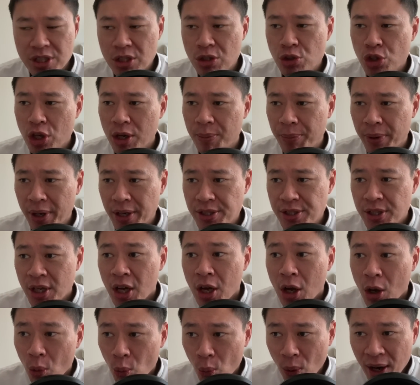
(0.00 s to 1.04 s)
in share price?
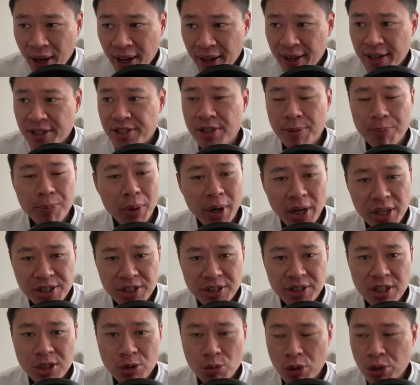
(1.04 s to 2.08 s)
Why has the price
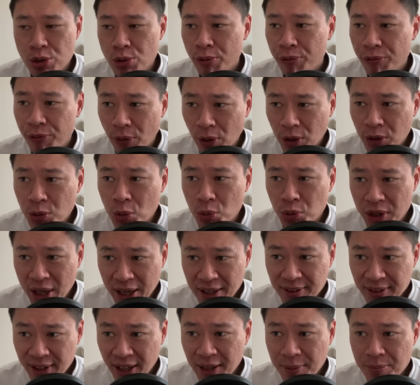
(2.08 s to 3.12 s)
earnings ratio fallen to
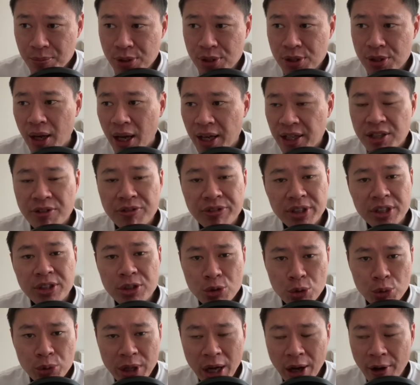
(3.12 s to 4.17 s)
10 times and dividend
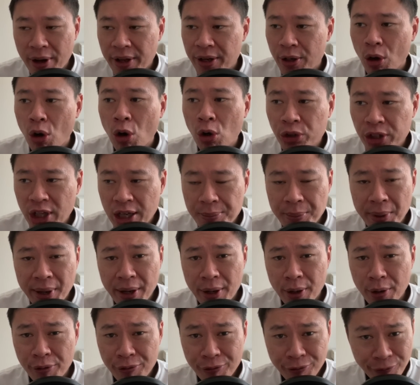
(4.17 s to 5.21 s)
yield now at an all-time
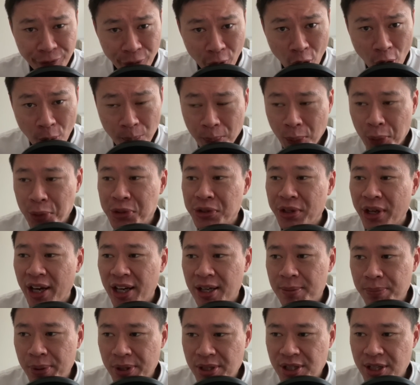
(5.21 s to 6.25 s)
high of
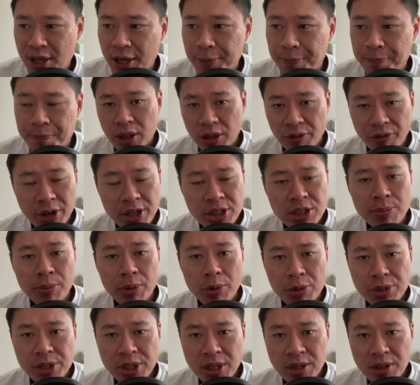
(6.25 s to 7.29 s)
4.9%? The very
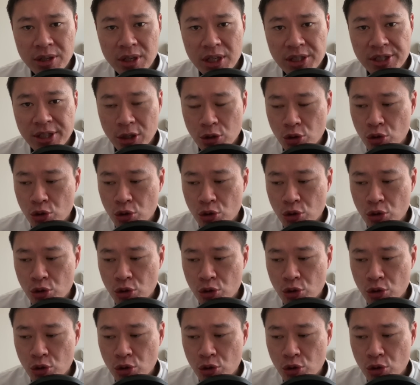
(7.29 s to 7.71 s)
simple reason is that